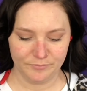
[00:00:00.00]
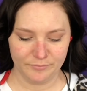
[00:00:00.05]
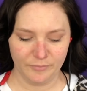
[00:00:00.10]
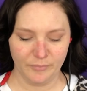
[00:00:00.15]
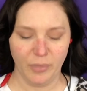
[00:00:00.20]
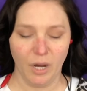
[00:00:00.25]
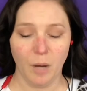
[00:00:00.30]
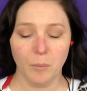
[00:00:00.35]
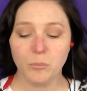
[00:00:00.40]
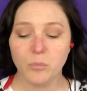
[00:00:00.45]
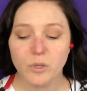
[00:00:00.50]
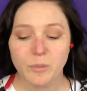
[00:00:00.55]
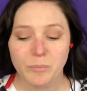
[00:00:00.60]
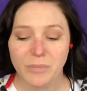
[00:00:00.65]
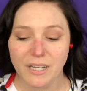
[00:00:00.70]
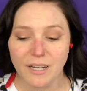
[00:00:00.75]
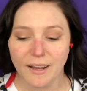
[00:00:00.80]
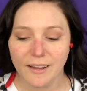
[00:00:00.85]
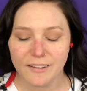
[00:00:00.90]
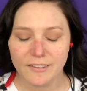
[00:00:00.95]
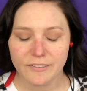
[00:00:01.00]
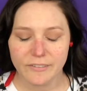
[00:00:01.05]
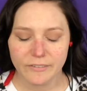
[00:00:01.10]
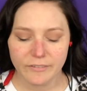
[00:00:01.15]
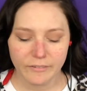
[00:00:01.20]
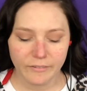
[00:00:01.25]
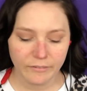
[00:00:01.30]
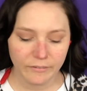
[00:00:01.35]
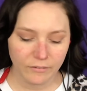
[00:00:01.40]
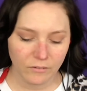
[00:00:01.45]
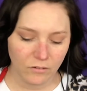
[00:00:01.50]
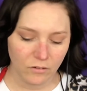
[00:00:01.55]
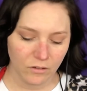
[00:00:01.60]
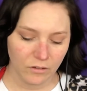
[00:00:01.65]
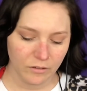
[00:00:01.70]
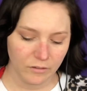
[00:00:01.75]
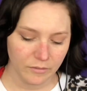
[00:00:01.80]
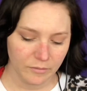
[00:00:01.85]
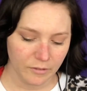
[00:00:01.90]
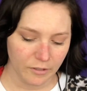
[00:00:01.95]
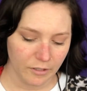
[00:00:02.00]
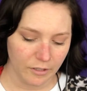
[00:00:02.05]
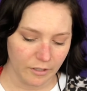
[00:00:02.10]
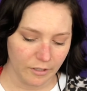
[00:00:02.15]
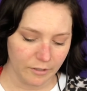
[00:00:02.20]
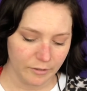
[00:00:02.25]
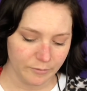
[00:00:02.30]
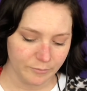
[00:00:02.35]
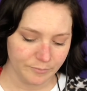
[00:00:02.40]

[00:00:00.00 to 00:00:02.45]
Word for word: Pump would be nice. All right.